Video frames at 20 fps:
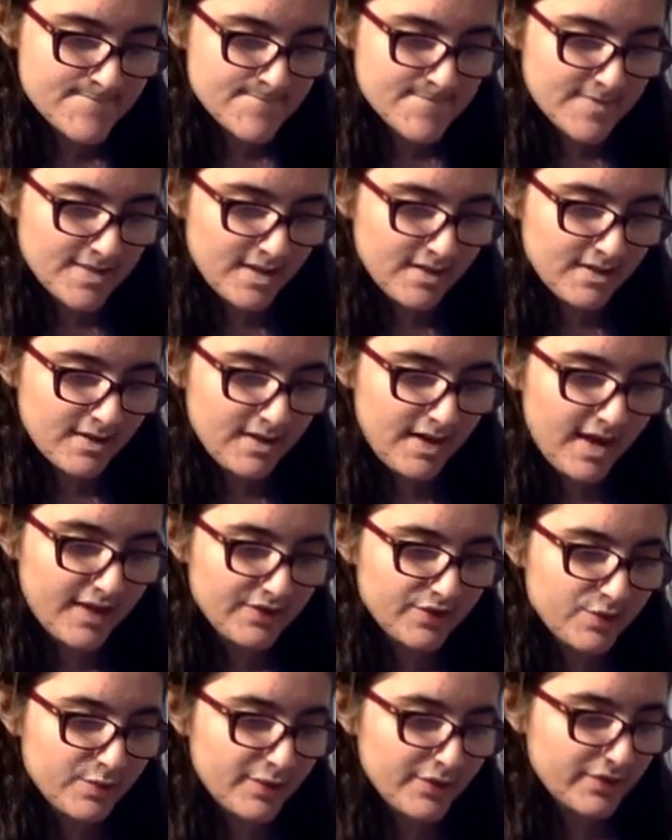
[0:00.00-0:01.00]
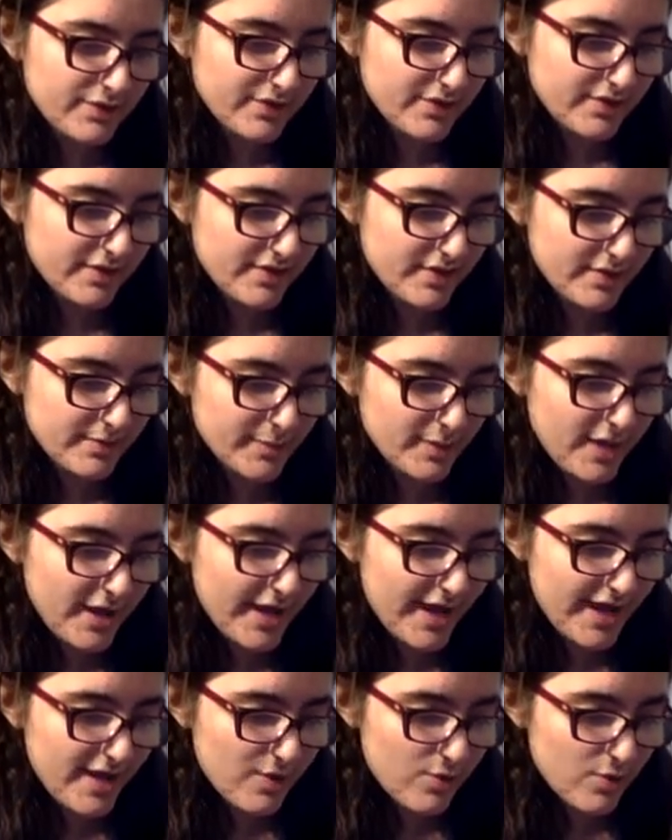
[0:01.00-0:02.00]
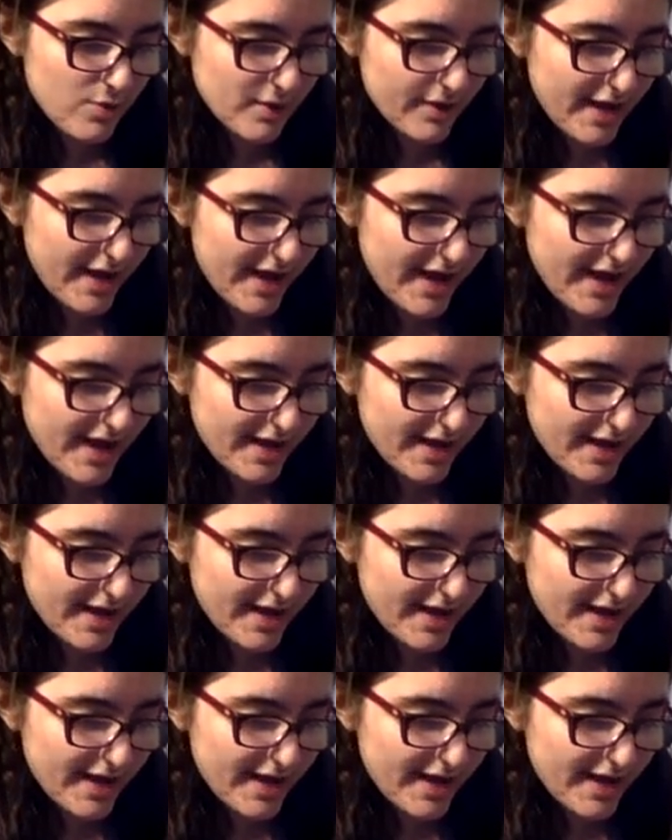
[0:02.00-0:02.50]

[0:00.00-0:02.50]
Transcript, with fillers: High School Musical series play or add